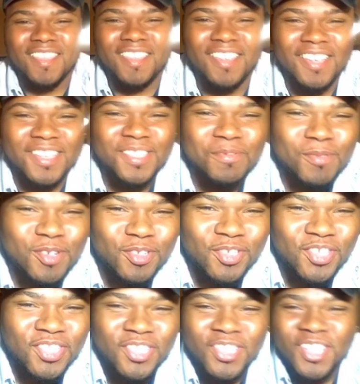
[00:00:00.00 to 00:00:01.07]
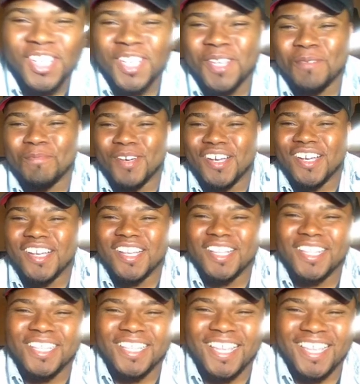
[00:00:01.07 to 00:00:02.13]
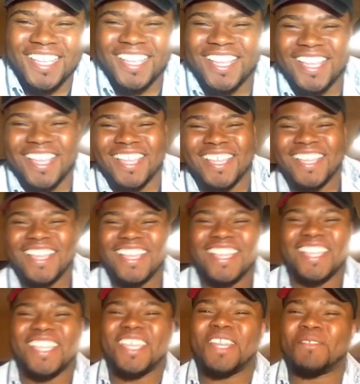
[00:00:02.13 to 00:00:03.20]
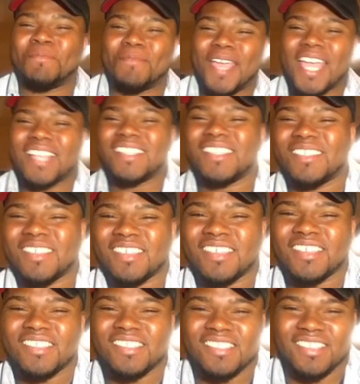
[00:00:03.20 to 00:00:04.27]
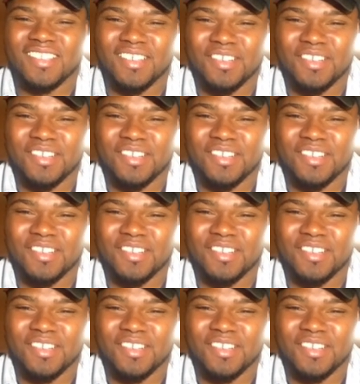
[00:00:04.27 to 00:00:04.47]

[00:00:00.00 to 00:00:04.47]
Yeah, exposed you. But getting back to things,